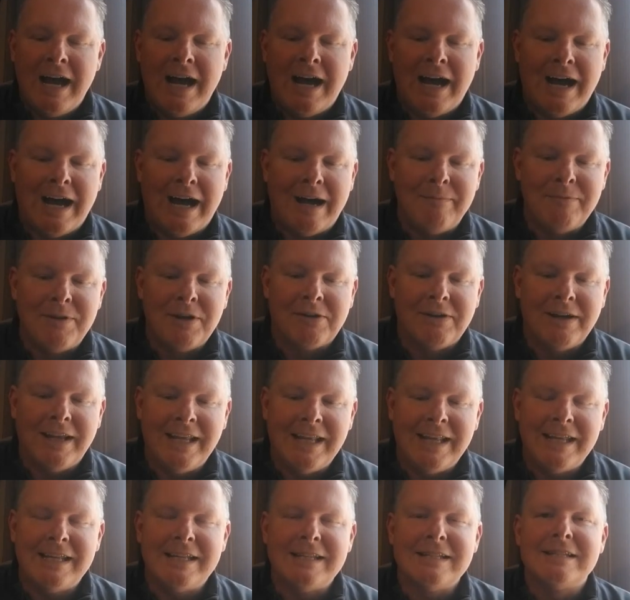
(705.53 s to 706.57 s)
Um, there
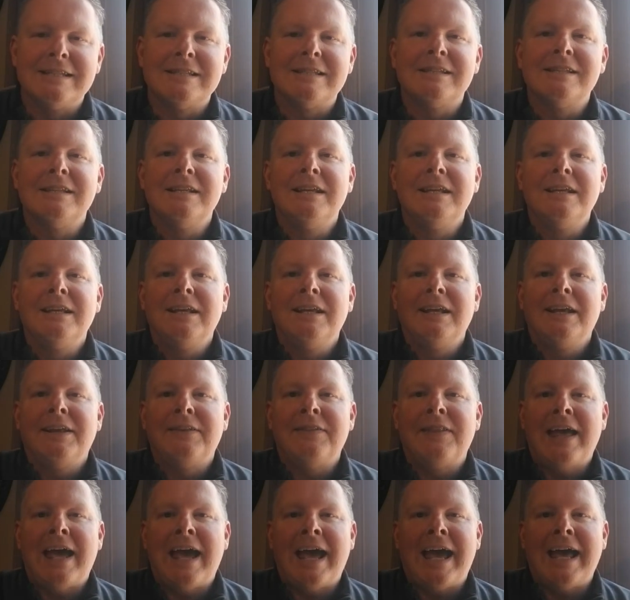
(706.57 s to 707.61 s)
is
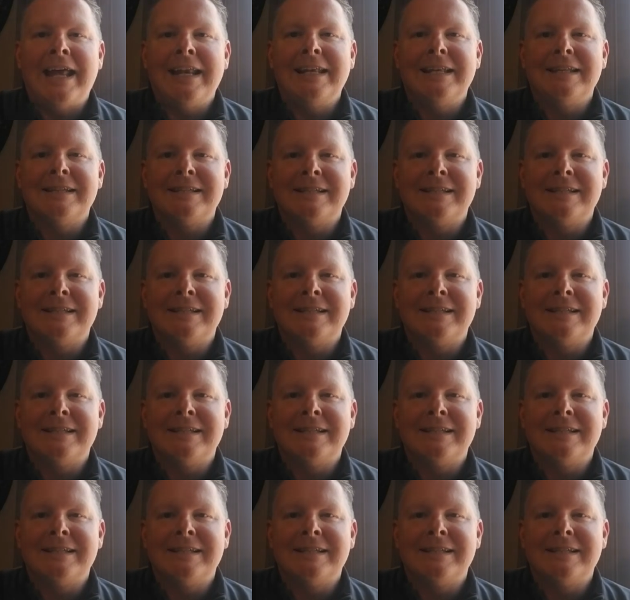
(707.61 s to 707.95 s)
that